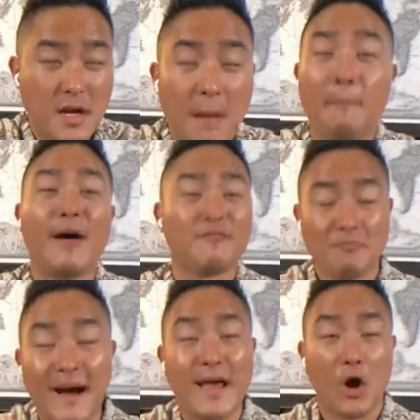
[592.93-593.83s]
above
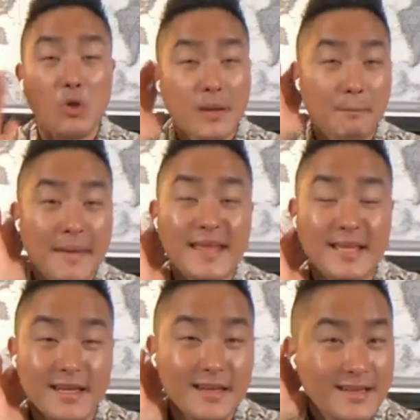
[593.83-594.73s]
my own
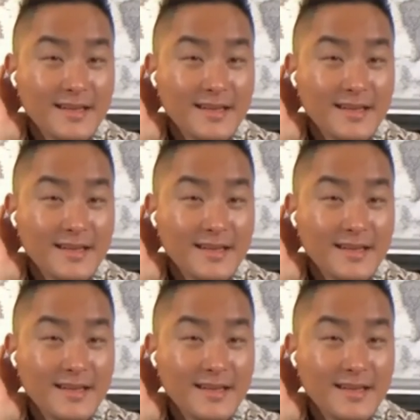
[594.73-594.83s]
opinion.